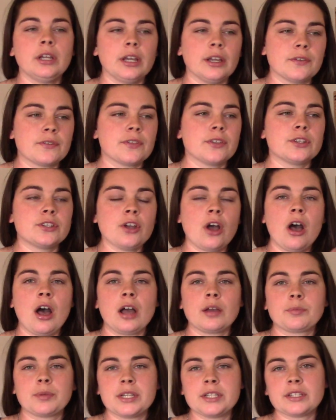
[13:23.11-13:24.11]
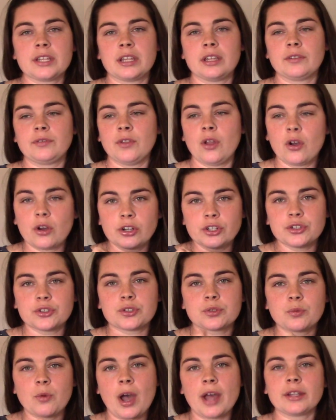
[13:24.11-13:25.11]
if the dog pees on the floor and you
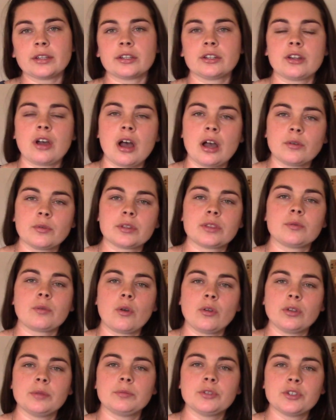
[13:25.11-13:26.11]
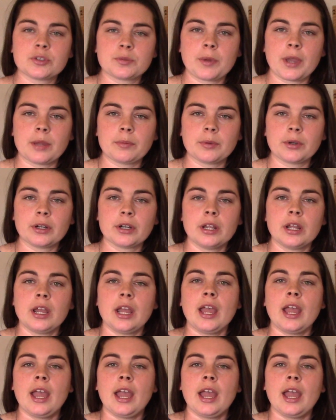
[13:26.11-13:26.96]
swat the dog with the rolled up newspaper,